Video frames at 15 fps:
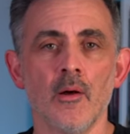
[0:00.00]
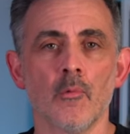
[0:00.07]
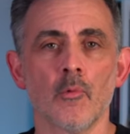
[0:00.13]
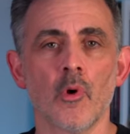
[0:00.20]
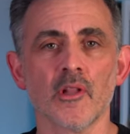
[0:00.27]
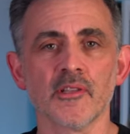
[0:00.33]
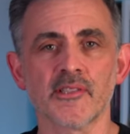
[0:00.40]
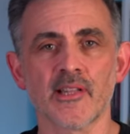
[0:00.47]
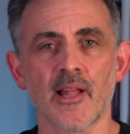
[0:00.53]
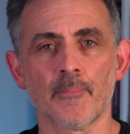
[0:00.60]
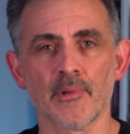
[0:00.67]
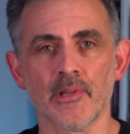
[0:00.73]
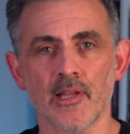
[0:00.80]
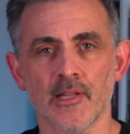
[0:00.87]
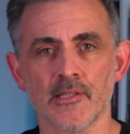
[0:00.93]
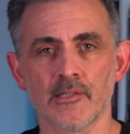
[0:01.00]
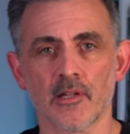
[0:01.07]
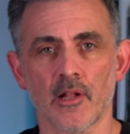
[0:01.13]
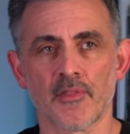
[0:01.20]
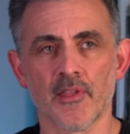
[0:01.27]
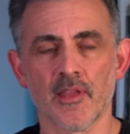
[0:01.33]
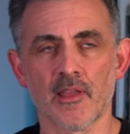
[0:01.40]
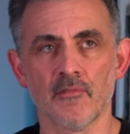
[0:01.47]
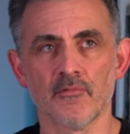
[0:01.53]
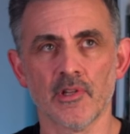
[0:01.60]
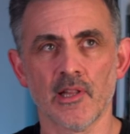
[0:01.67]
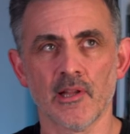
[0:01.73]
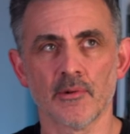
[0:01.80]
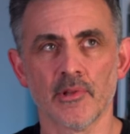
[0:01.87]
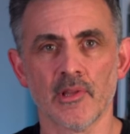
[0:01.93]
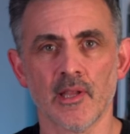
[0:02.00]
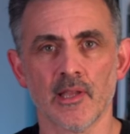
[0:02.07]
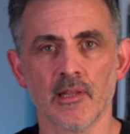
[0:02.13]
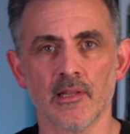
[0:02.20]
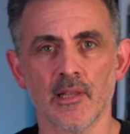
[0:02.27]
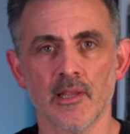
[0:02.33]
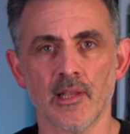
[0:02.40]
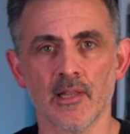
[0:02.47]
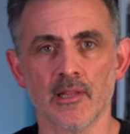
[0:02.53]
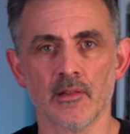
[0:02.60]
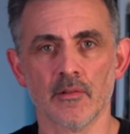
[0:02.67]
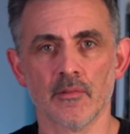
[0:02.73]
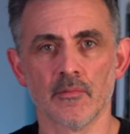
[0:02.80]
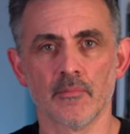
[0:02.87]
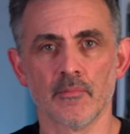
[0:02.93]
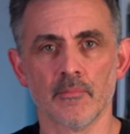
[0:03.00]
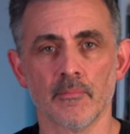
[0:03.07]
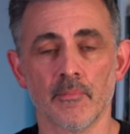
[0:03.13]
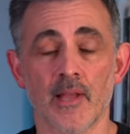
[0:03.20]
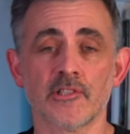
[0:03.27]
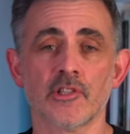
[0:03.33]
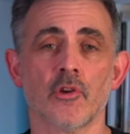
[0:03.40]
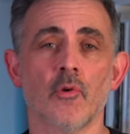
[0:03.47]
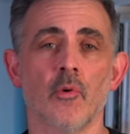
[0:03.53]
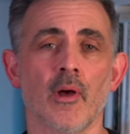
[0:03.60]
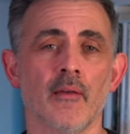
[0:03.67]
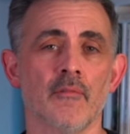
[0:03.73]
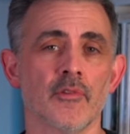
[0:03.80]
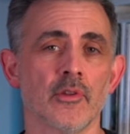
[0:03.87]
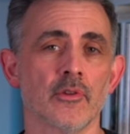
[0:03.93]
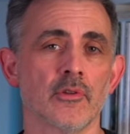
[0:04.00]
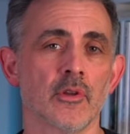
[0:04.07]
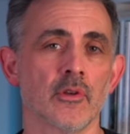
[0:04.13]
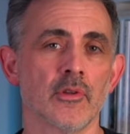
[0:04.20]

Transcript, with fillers: What's happened is, I think every now and then in magic or whatever you do,